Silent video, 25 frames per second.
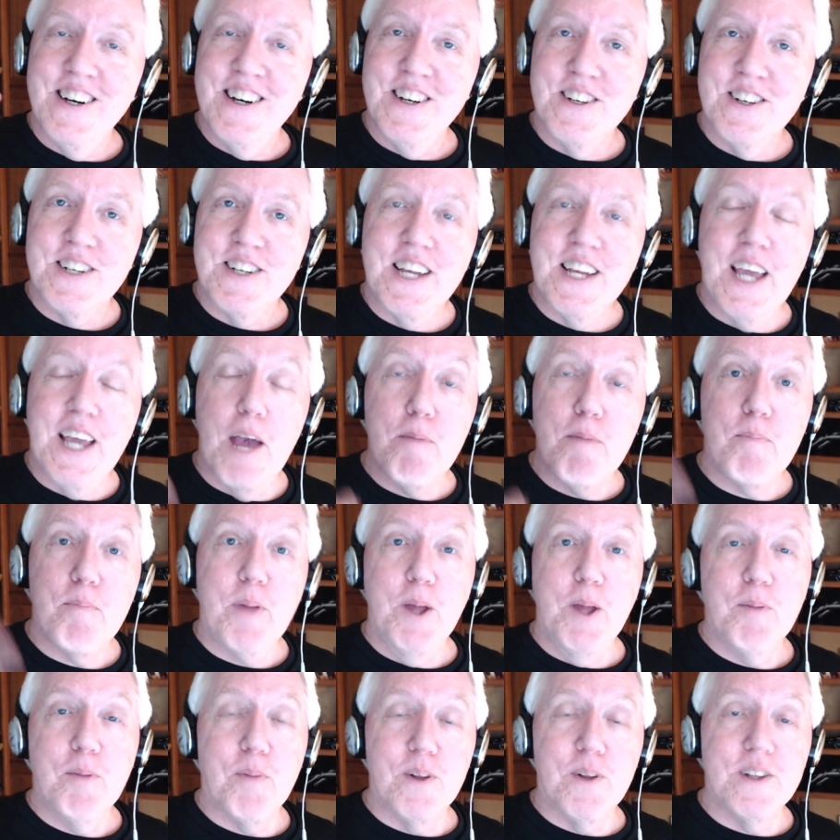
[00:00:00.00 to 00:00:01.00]
get
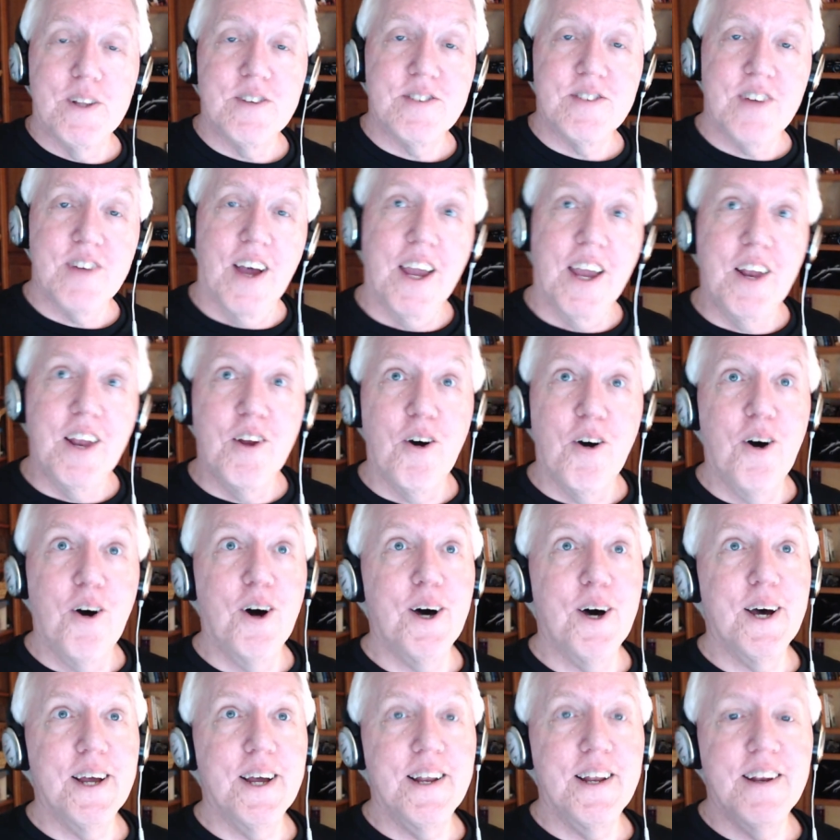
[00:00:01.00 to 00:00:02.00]
people to sign
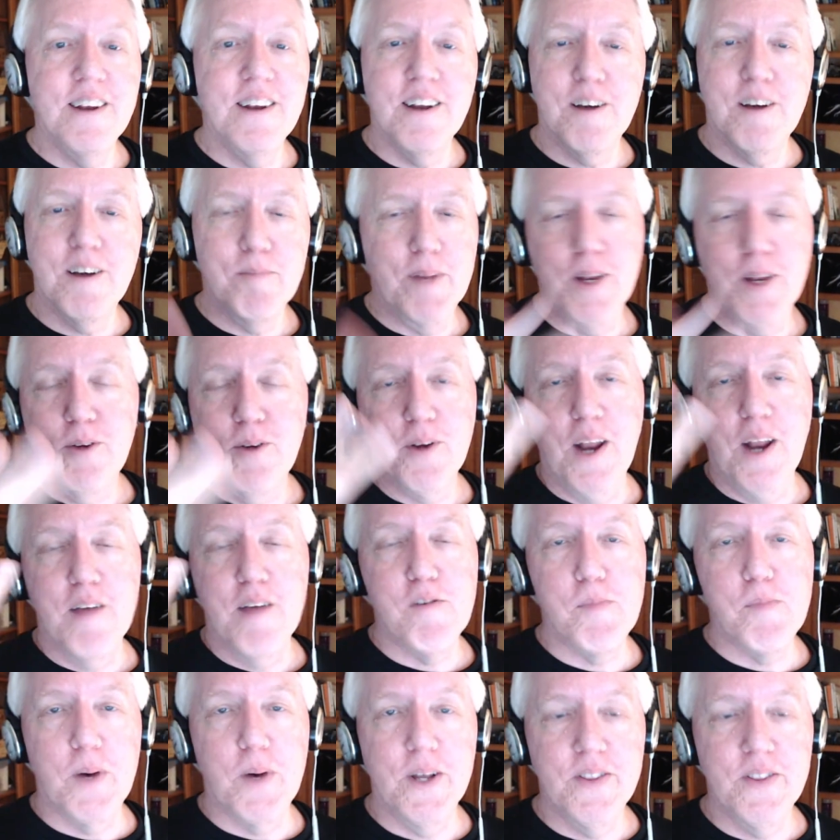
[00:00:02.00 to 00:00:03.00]
on. I mean, you can have
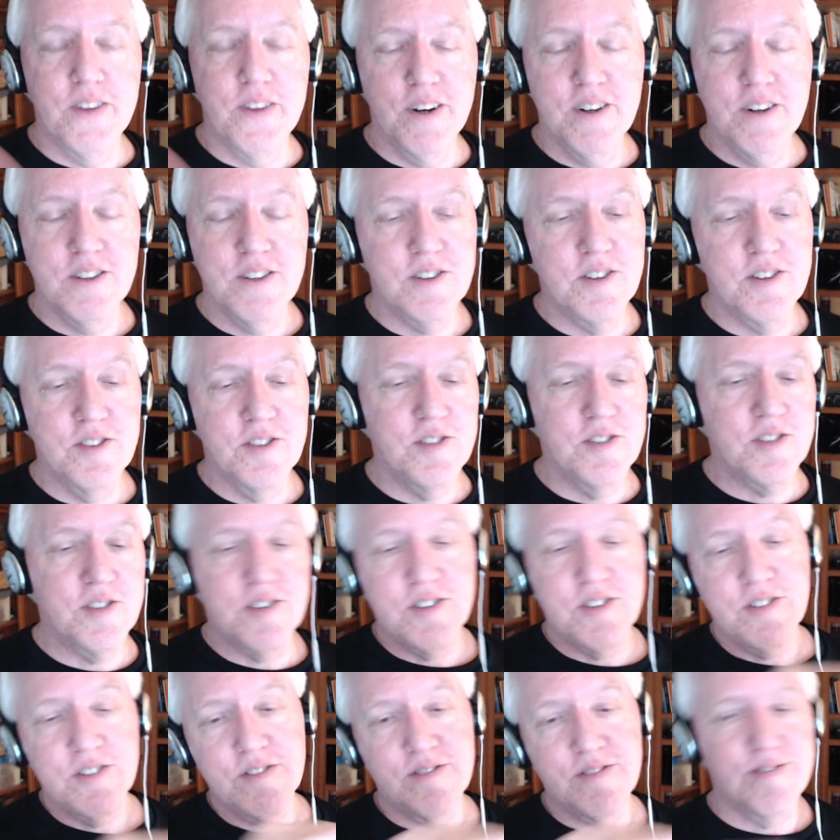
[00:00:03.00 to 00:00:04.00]
a button there that
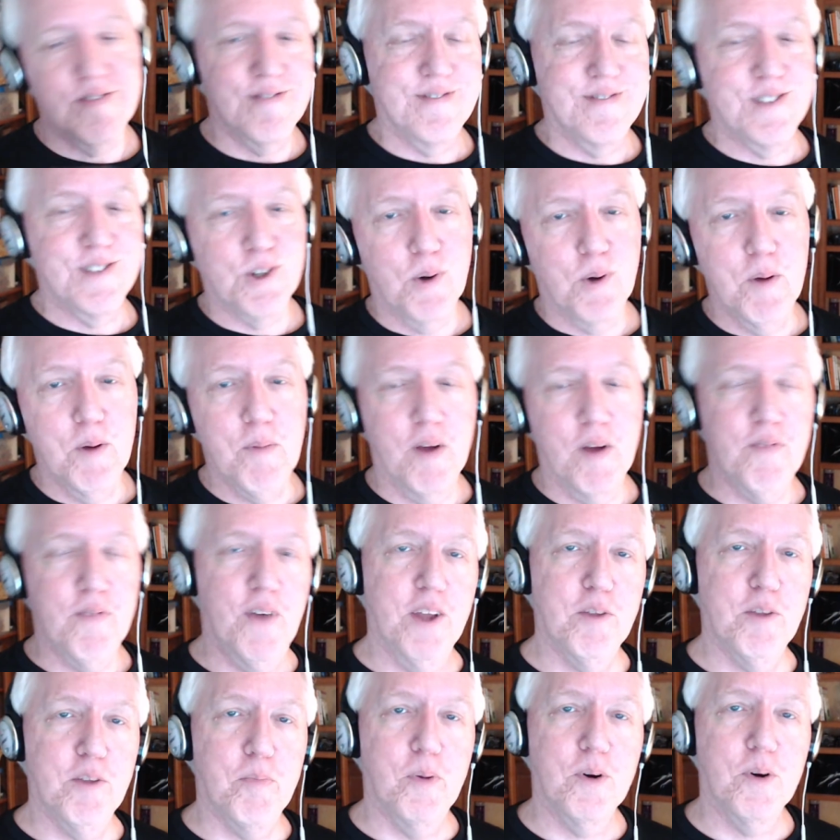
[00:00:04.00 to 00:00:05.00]
says, join my
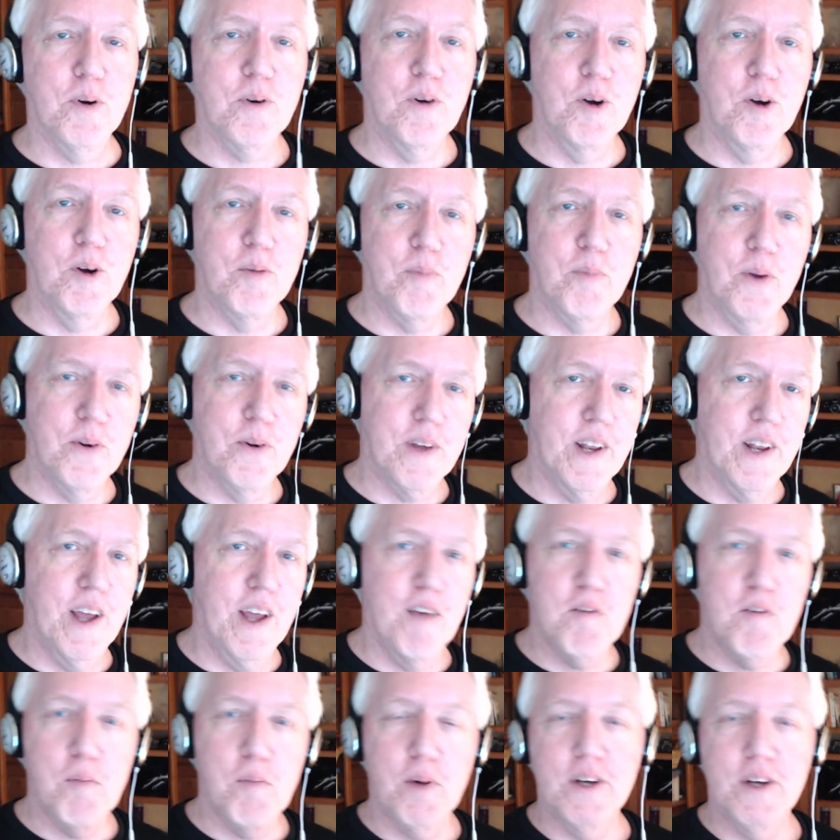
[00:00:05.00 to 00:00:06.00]
Facebook group. You can
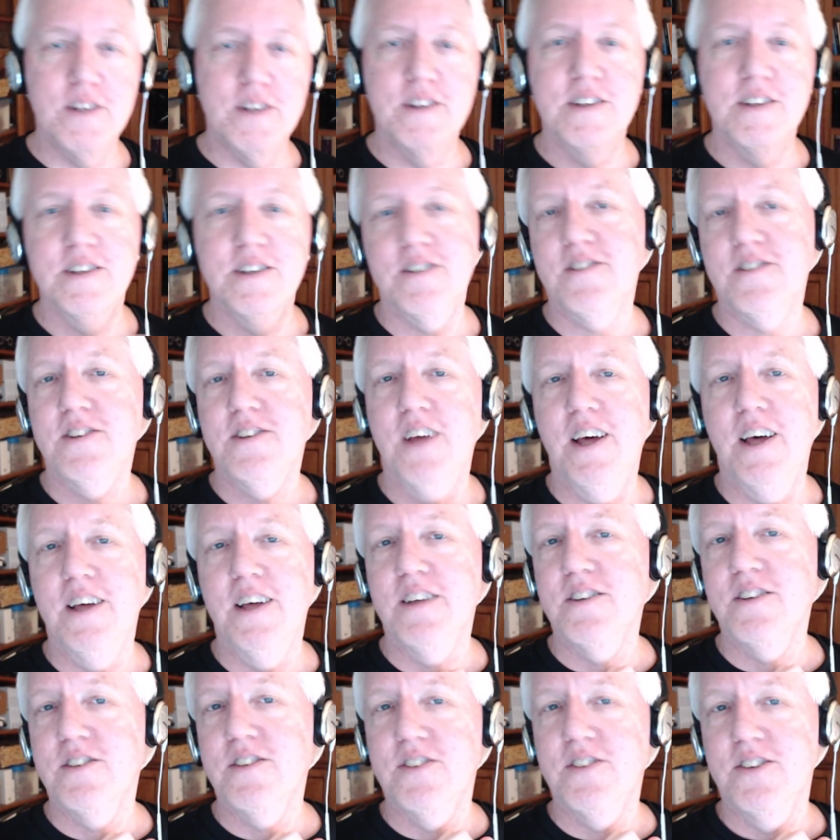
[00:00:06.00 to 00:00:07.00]
have a button that
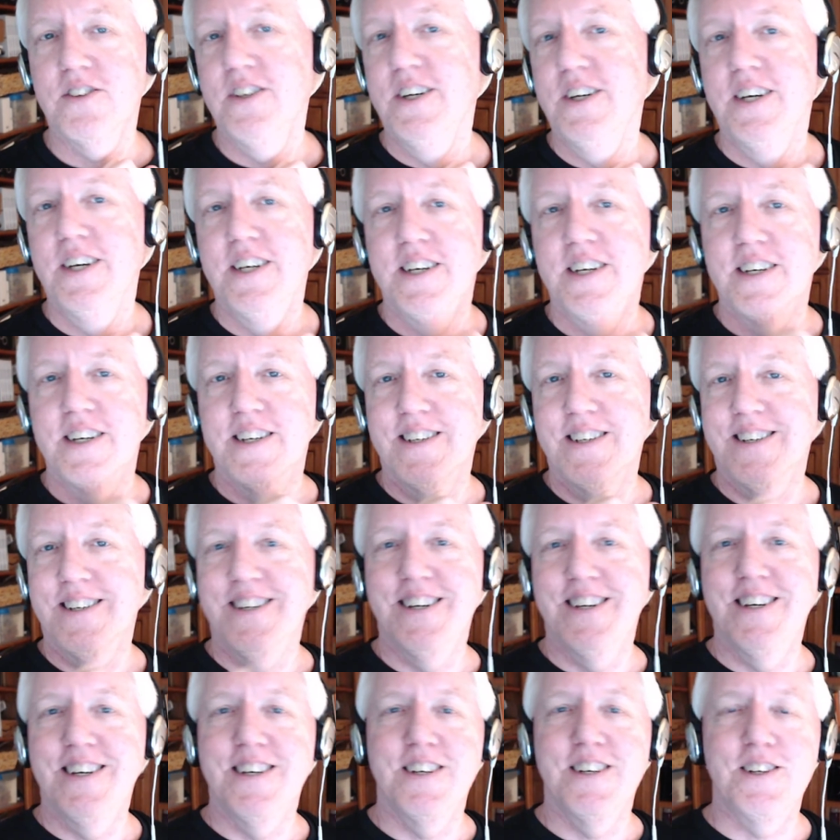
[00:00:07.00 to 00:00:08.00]
says,
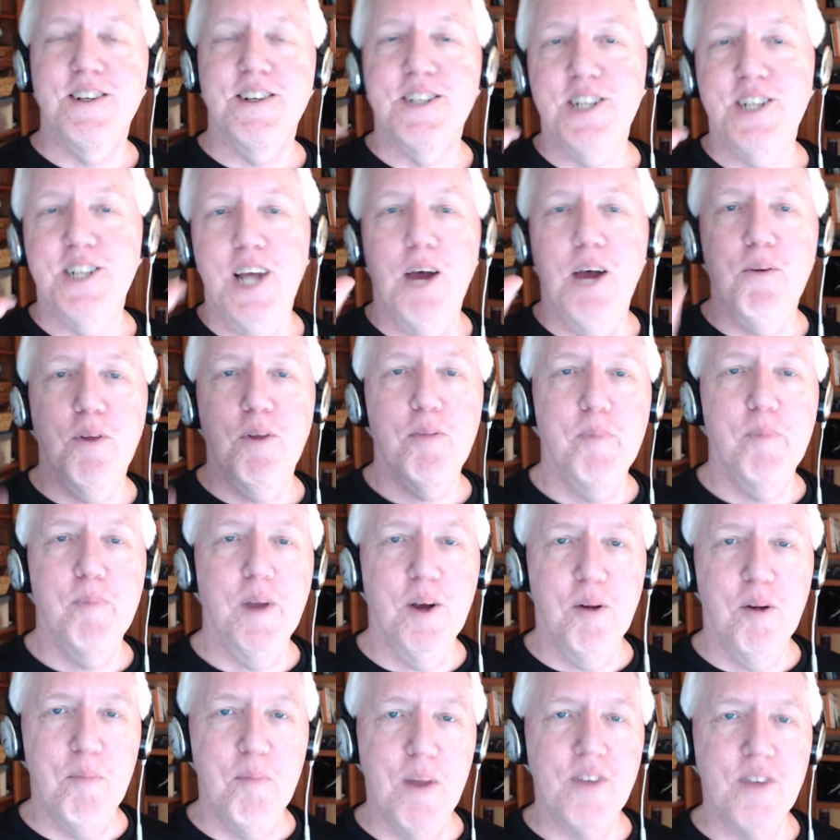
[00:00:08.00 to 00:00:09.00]
chat with me
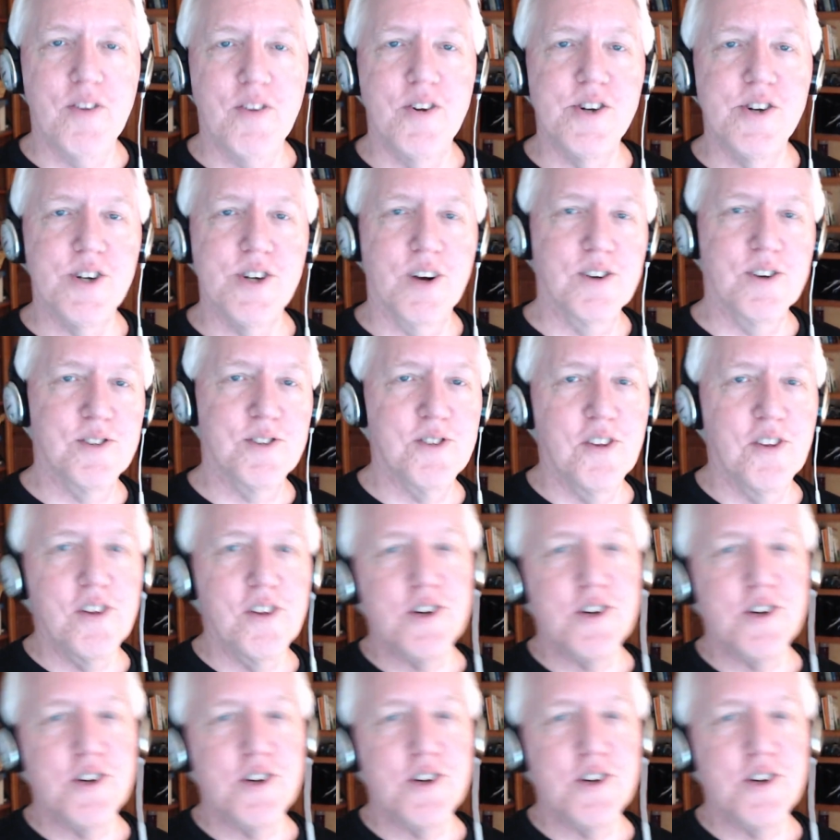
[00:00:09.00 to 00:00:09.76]
on Messenger so that you